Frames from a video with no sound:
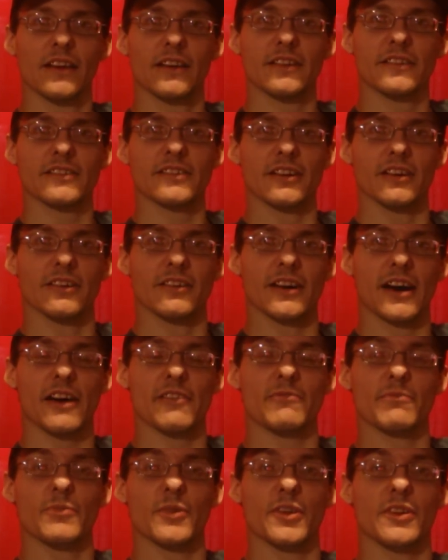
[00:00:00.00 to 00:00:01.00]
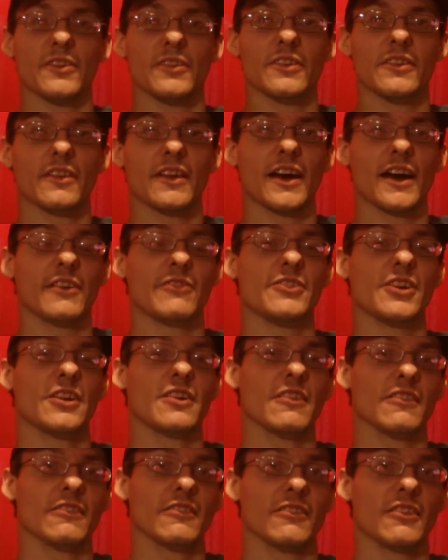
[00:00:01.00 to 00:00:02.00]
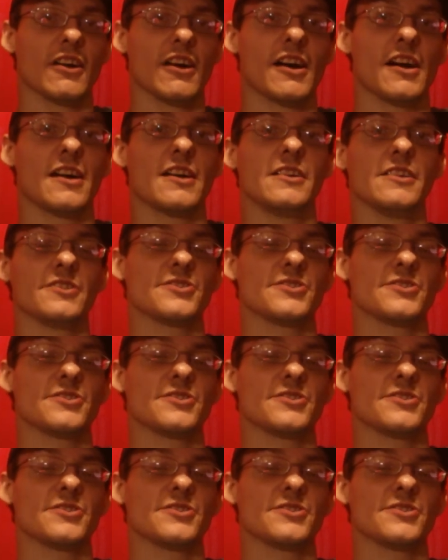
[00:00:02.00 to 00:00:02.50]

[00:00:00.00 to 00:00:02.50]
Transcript: So I've done a lot